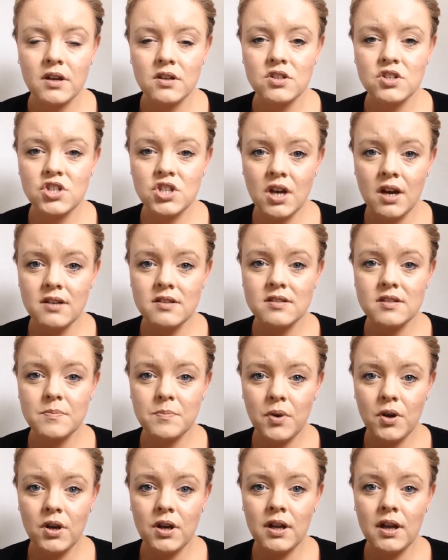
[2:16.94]
Just
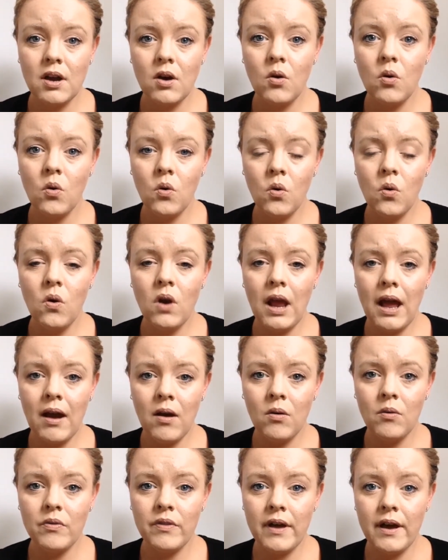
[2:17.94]
put it all
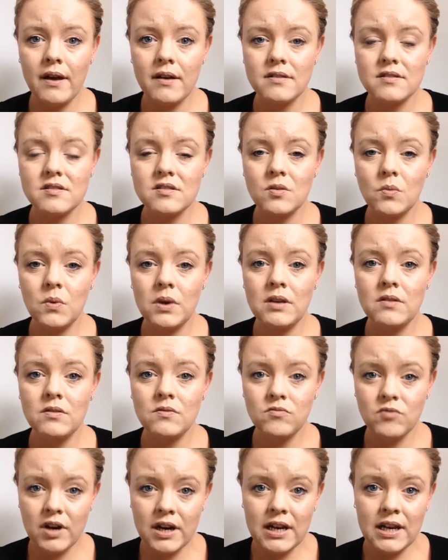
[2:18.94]
out there so we
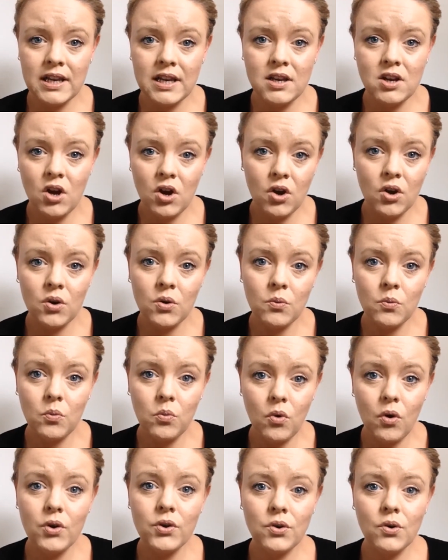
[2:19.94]
really know
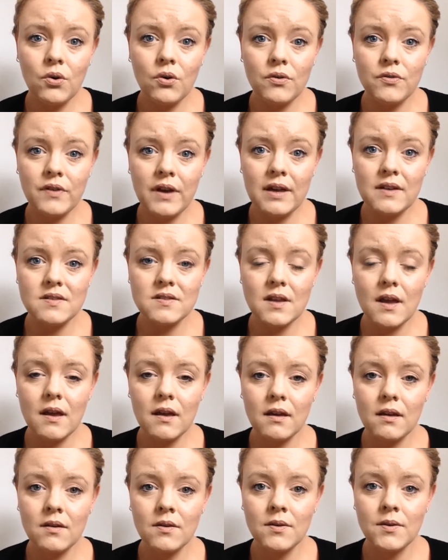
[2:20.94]
what you're
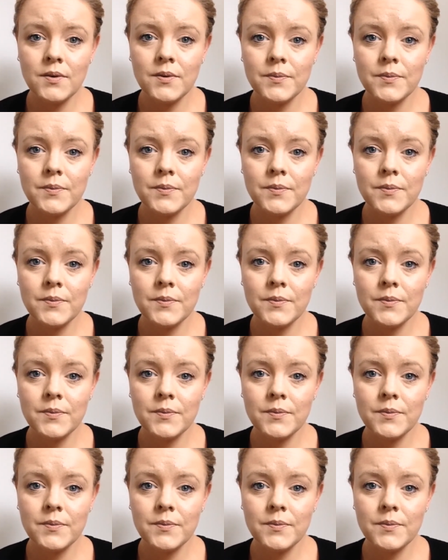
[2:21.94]
facing.